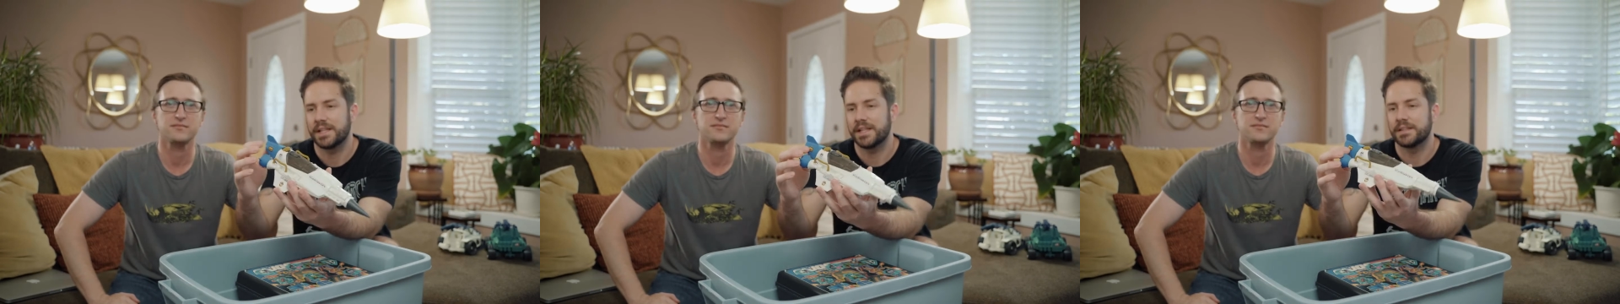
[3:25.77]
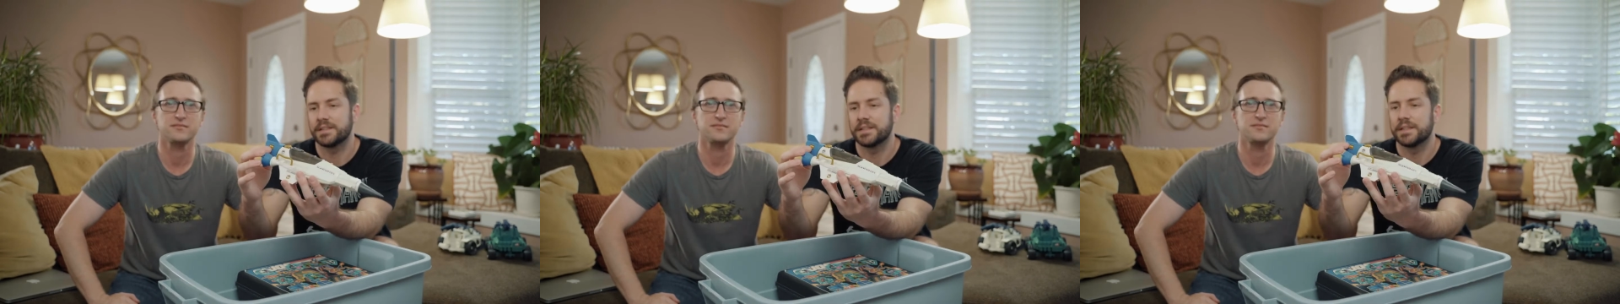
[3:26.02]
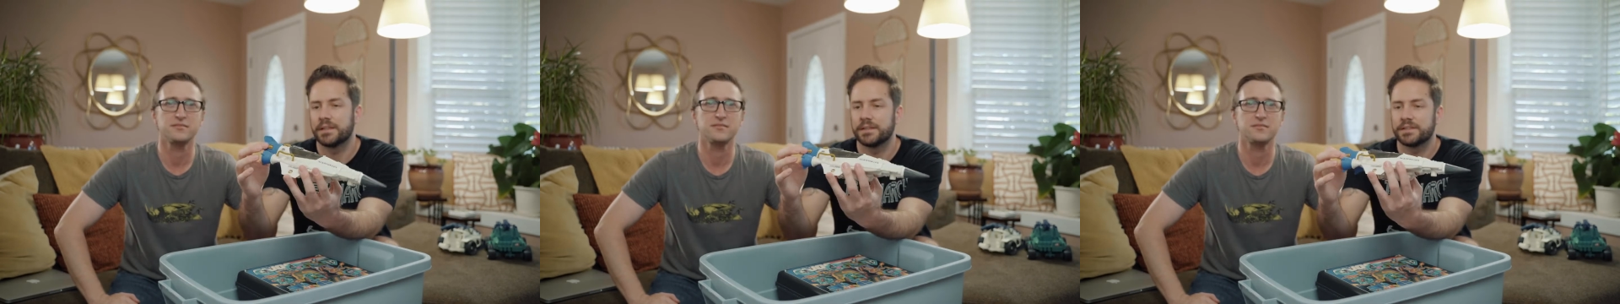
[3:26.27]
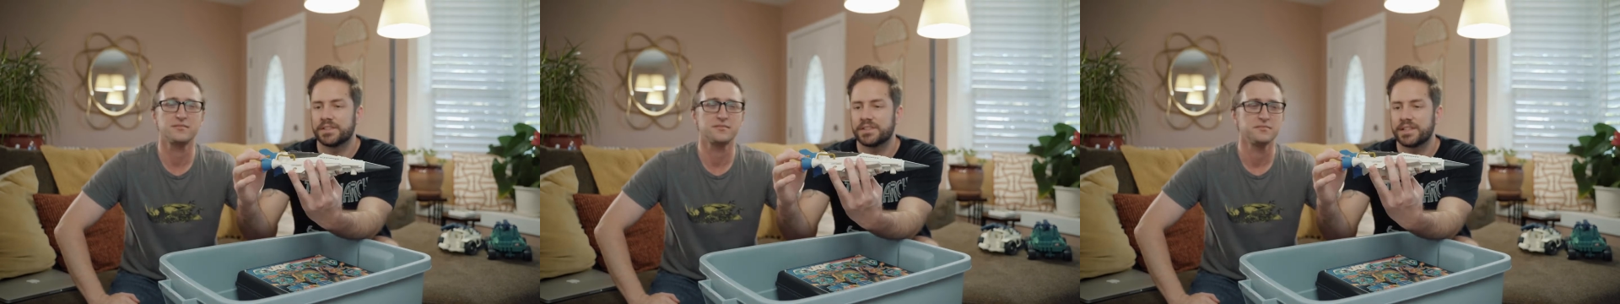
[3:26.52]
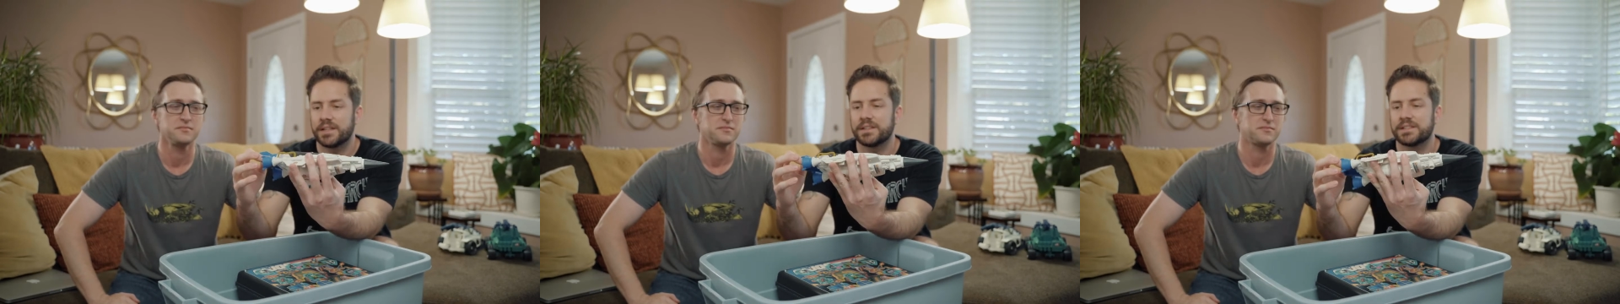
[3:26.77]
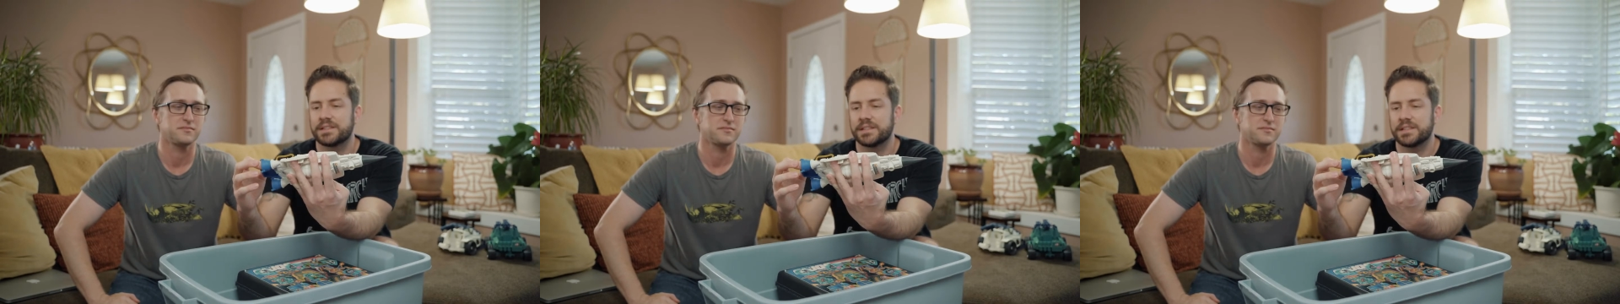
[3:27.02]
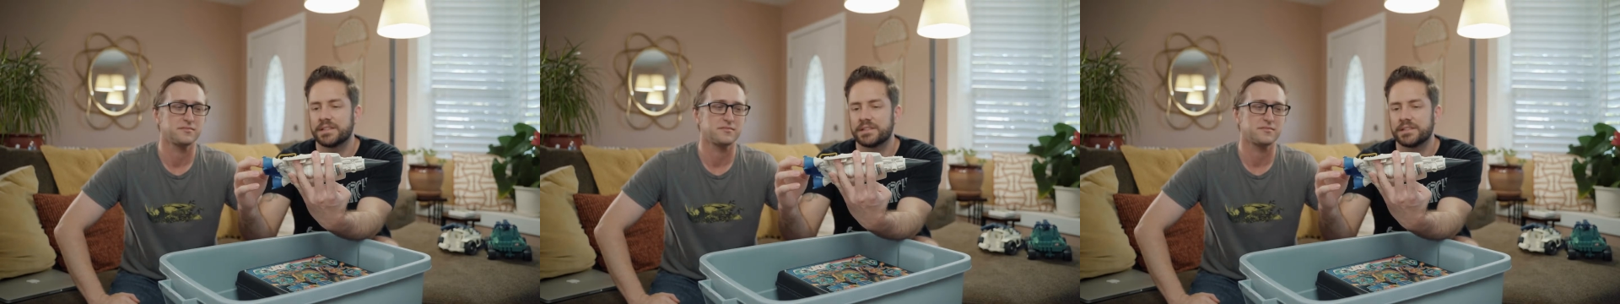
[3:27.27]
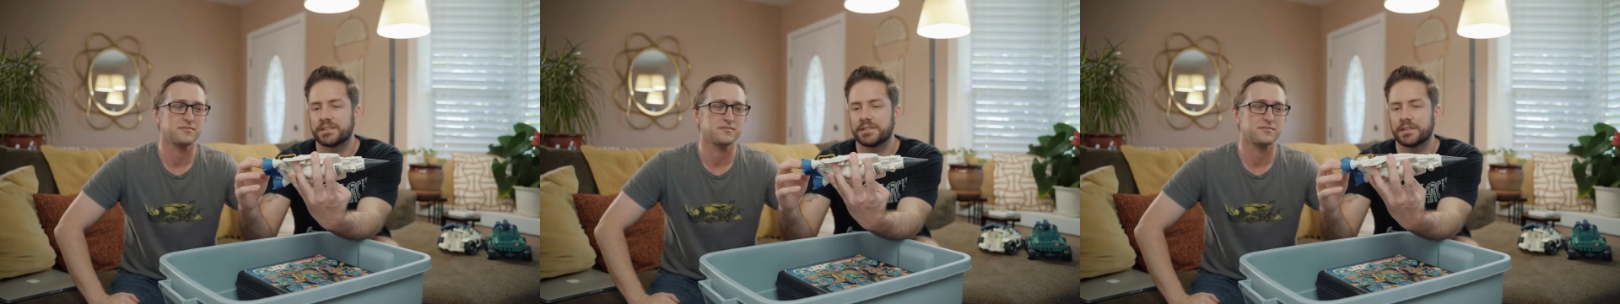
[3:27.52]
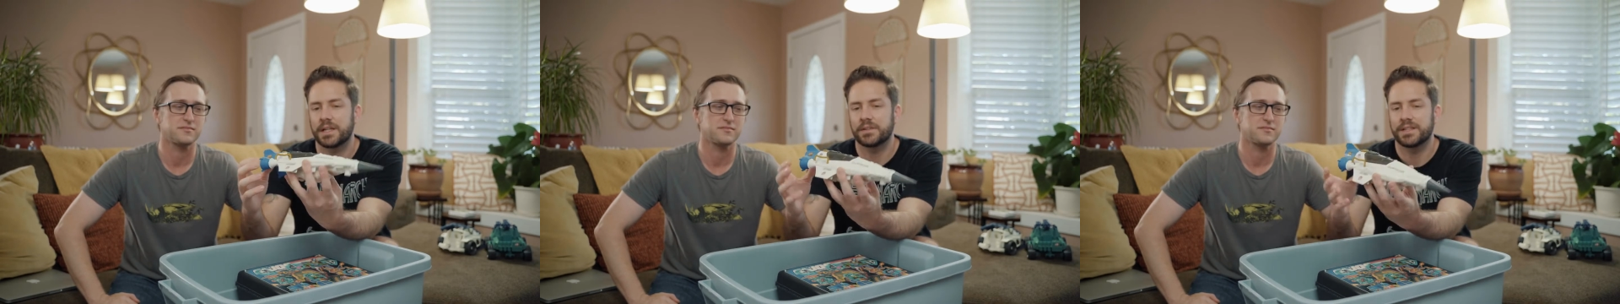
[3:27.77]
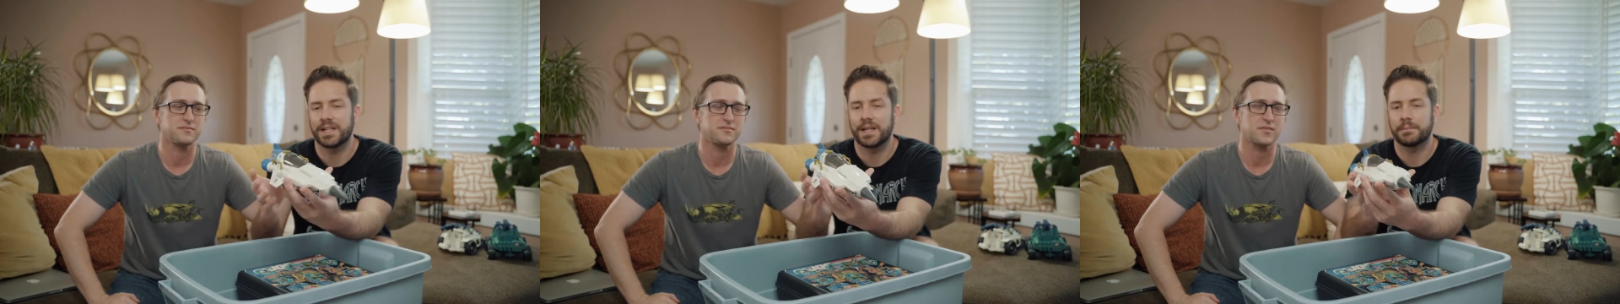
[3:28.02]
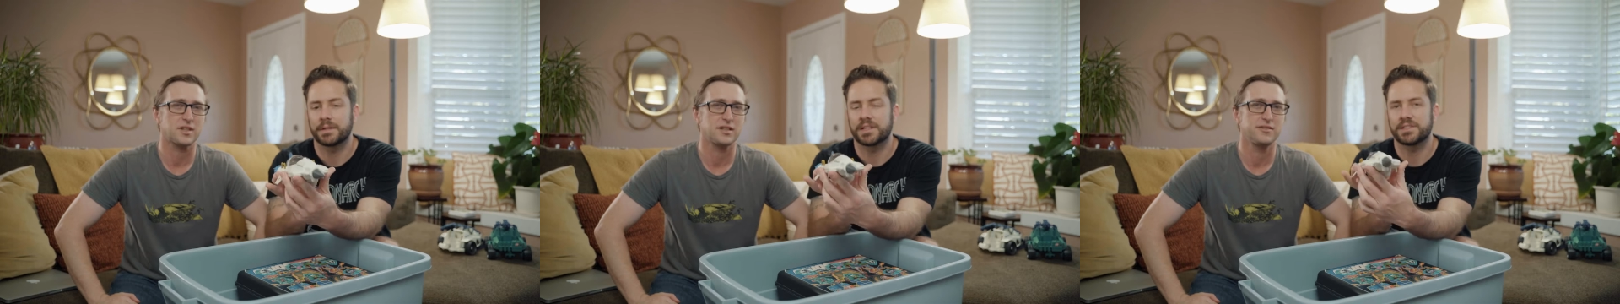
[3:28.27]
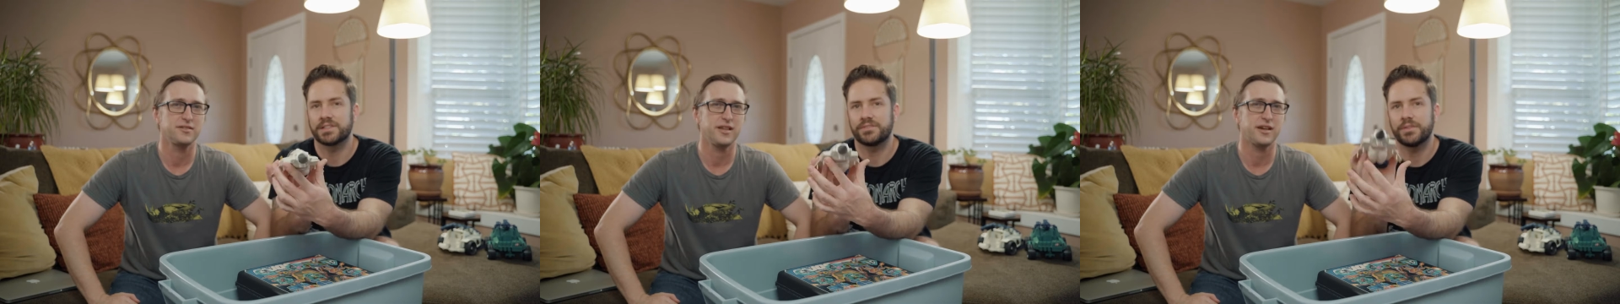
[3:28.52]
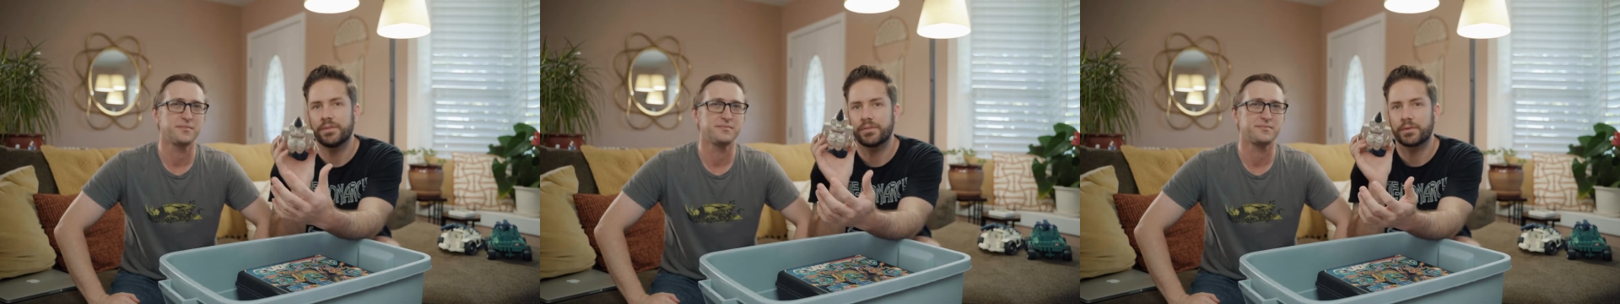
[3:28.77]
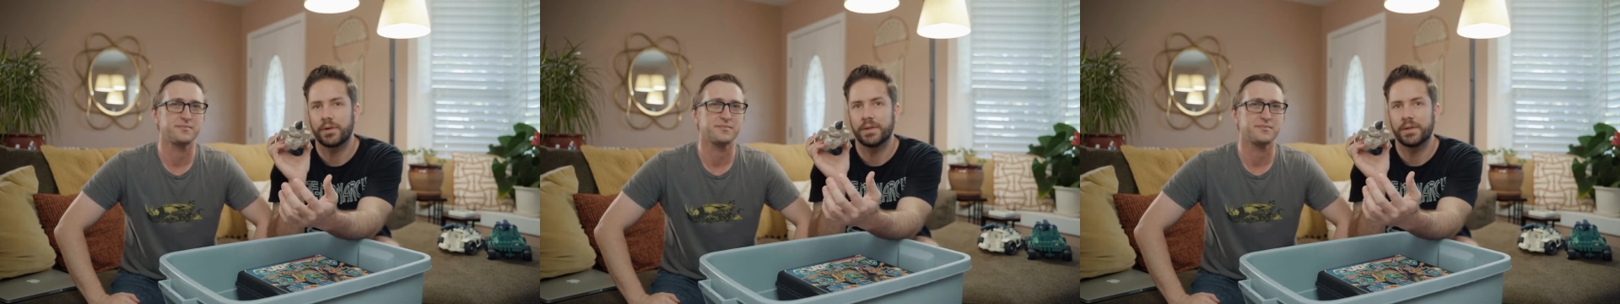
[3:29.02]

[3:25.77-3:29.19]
Speaker 1: And just tell us that this is aerodynamic, because if you throw